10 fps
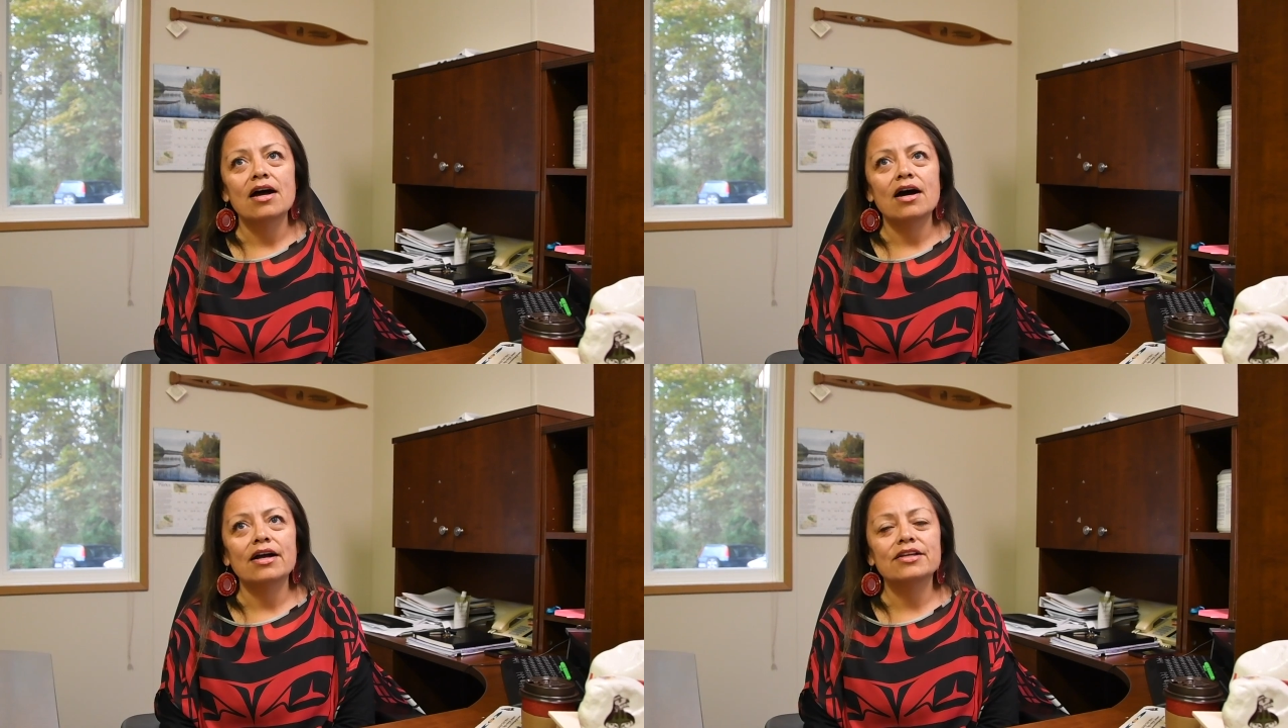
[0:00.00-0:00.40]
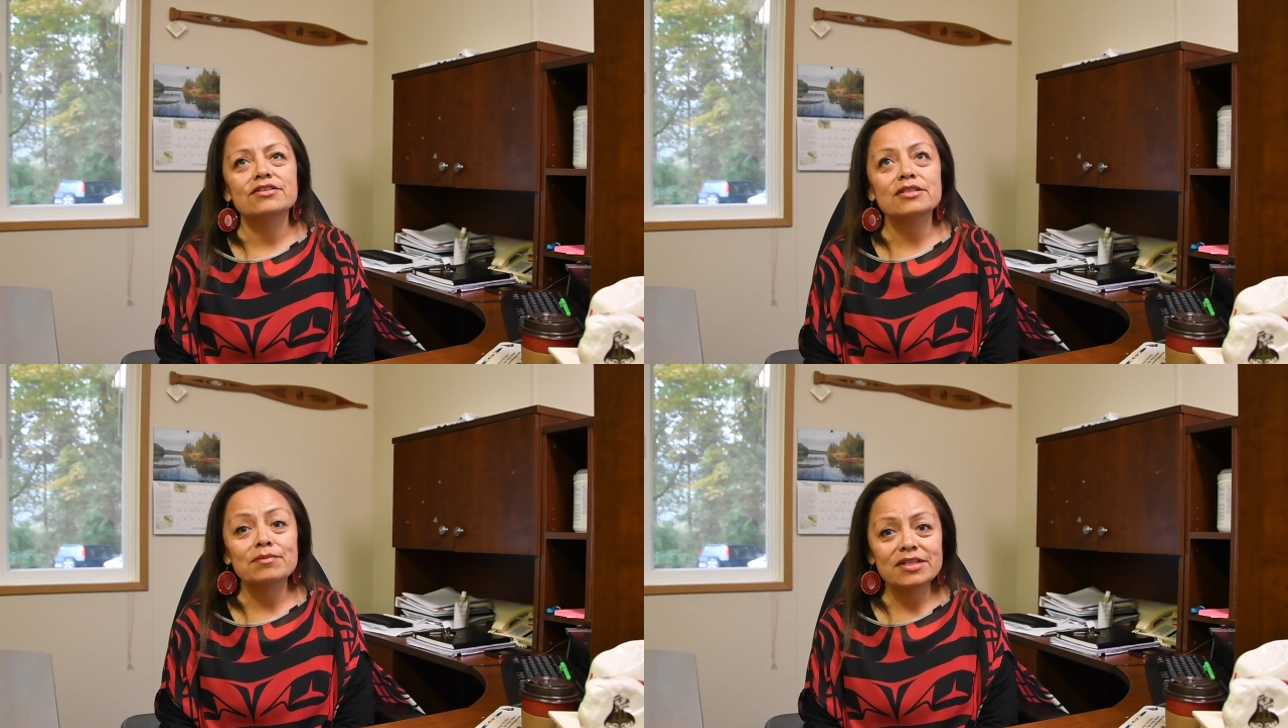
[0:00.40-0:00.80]
I
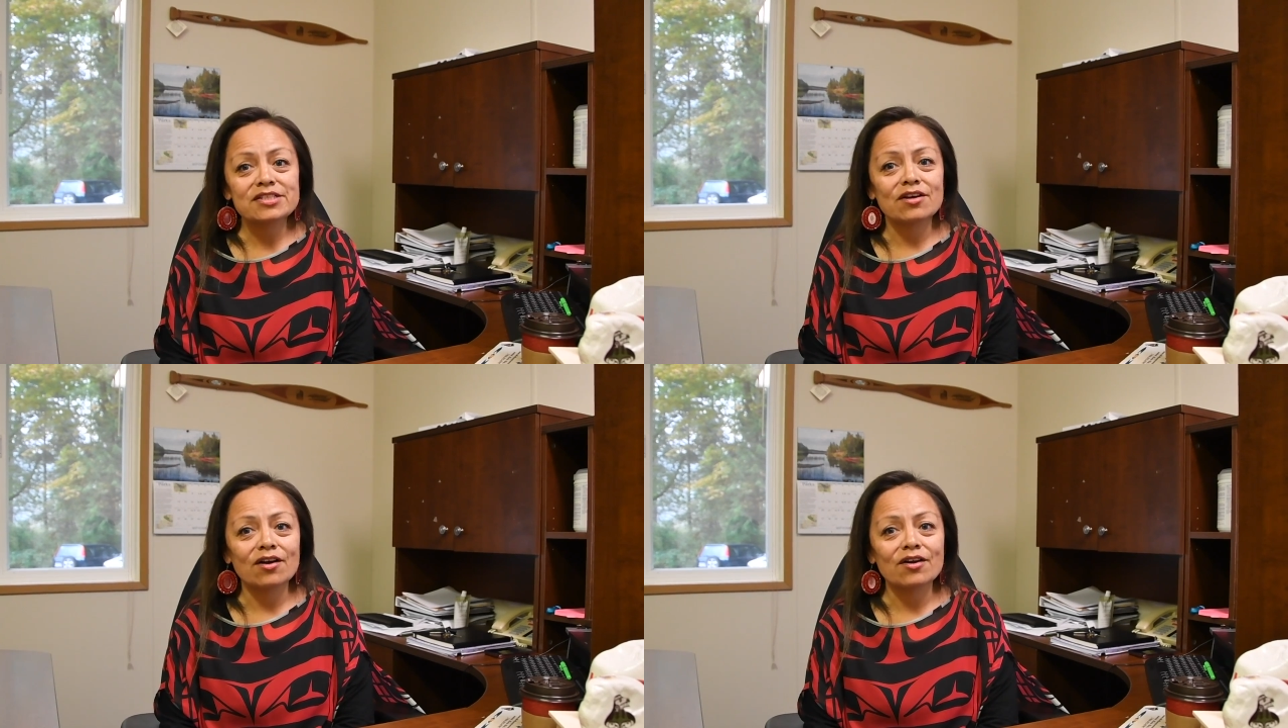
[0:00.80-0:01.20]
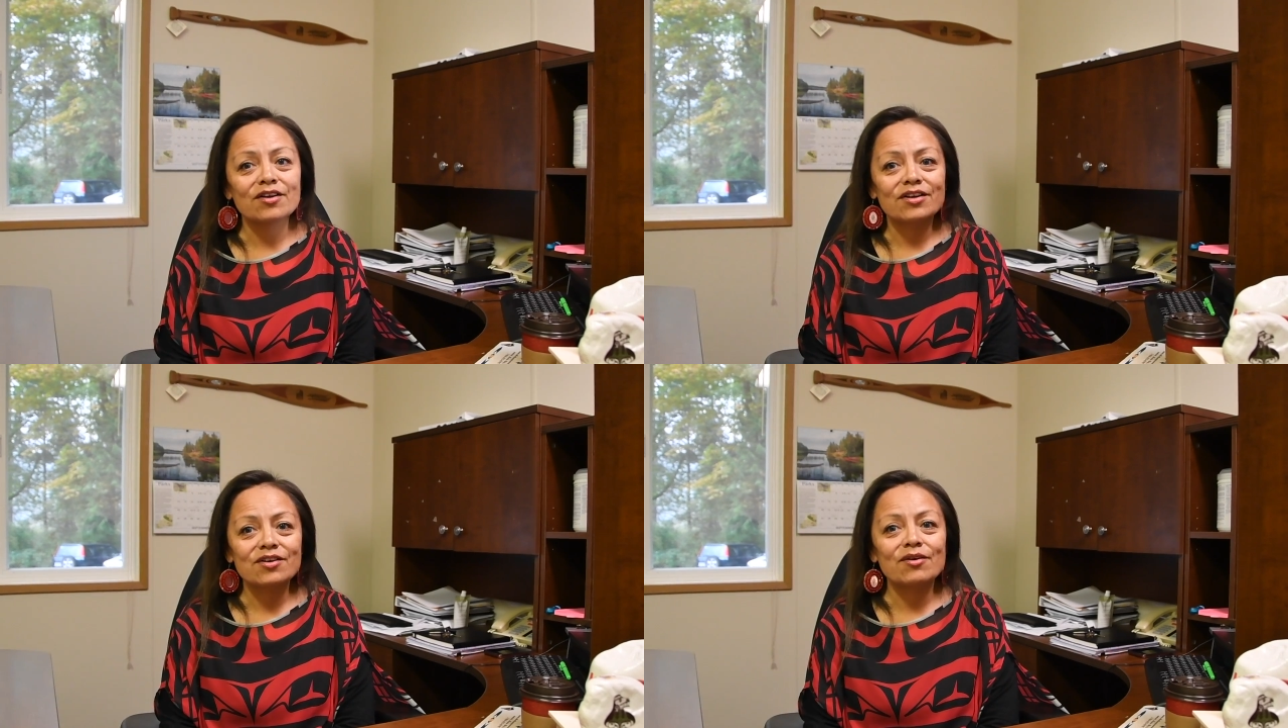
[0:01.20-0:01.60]
used to play
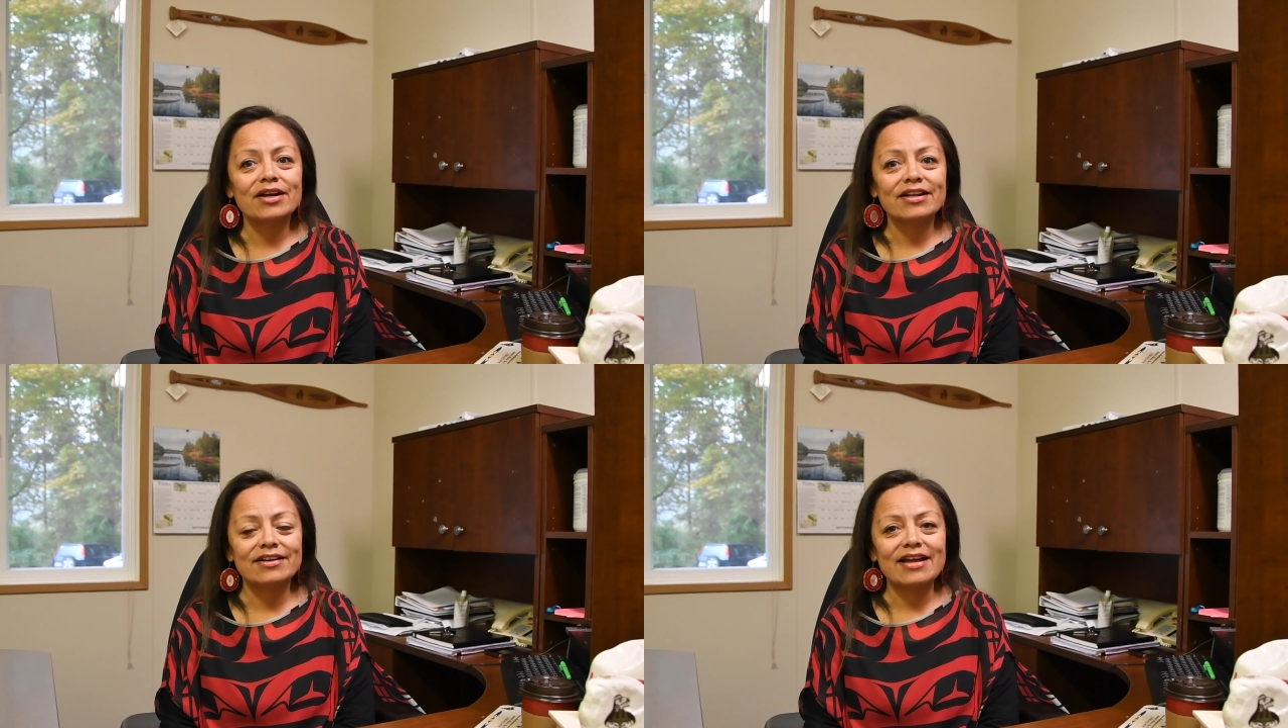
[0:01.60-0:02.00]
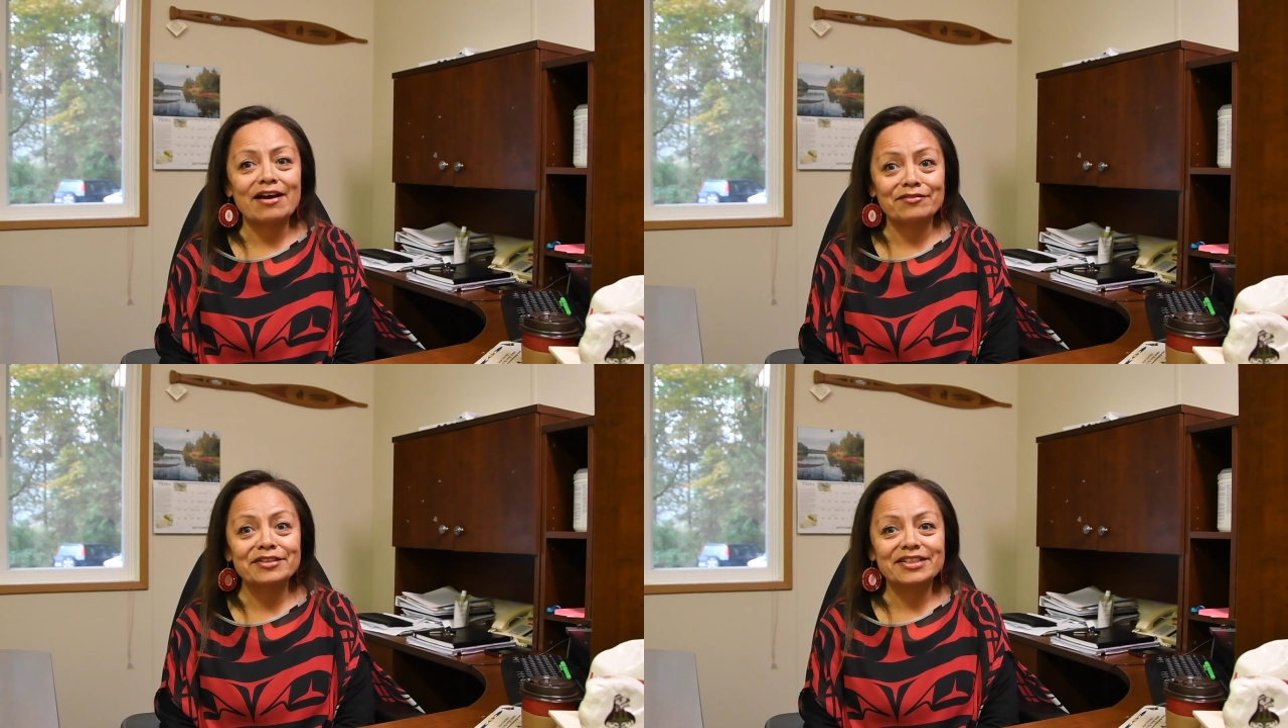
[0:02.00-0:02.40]
soccer quite
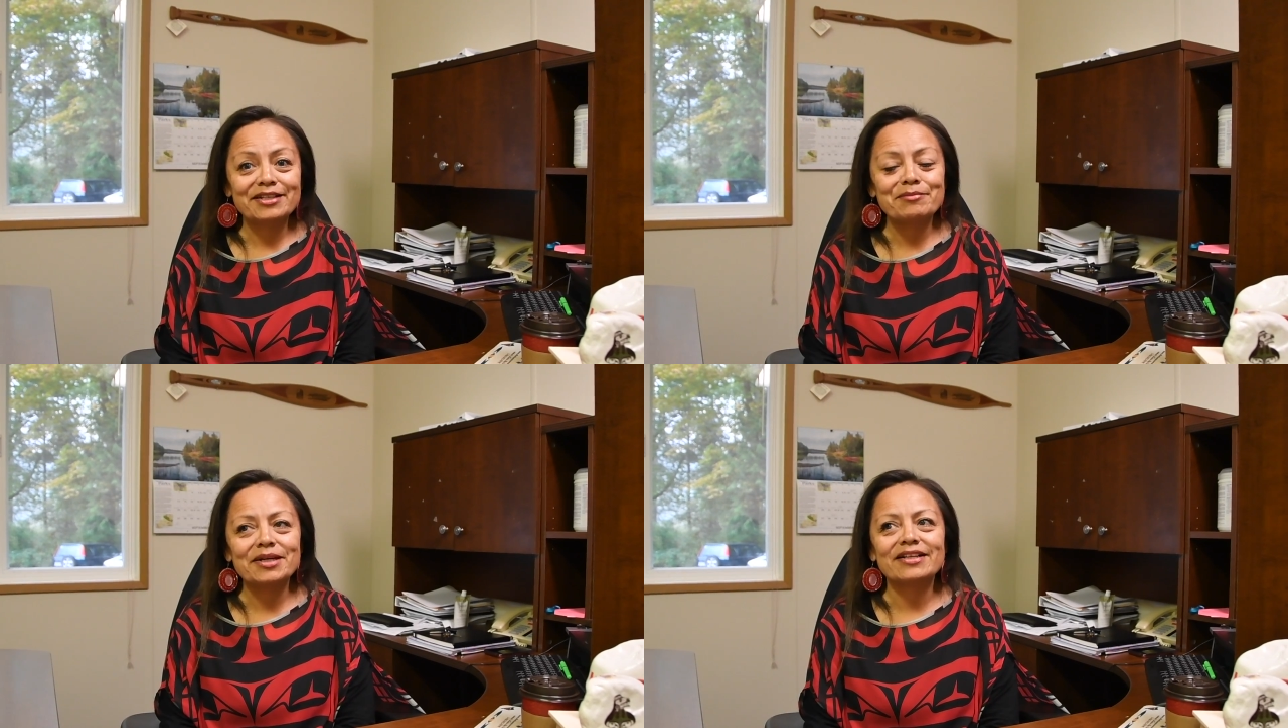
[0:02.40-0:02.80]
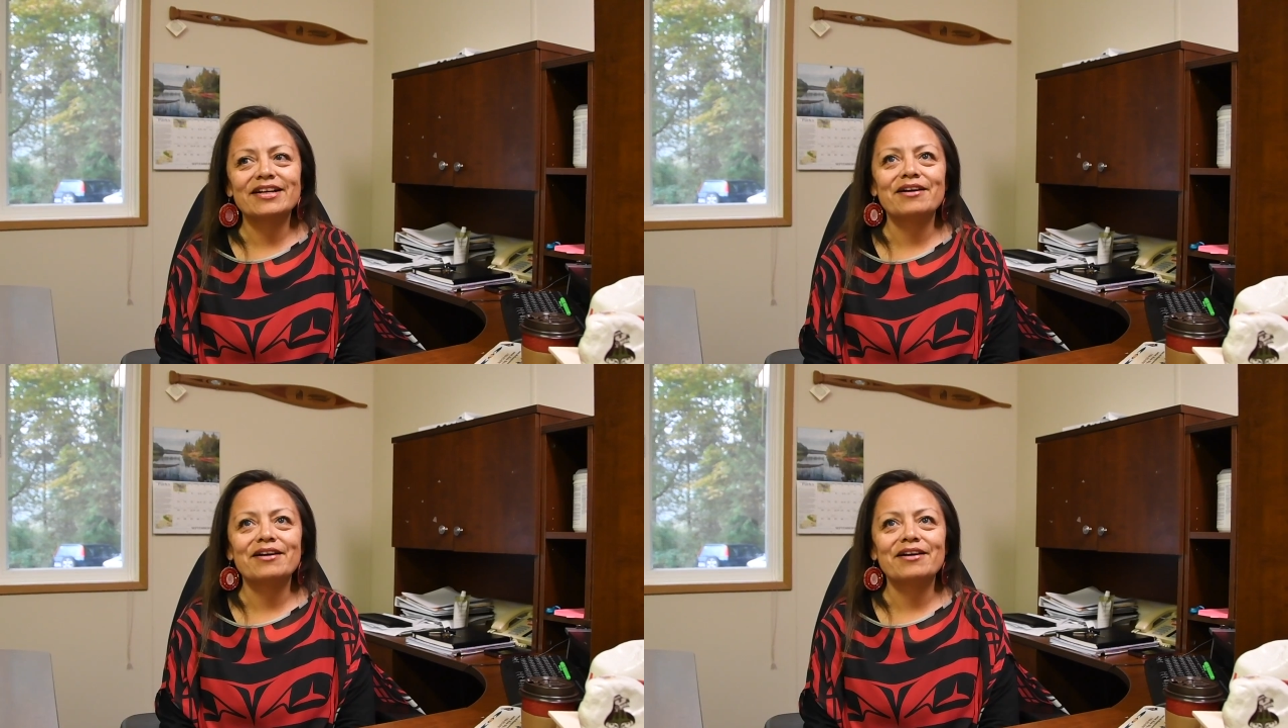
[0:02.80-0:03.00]
avidly, but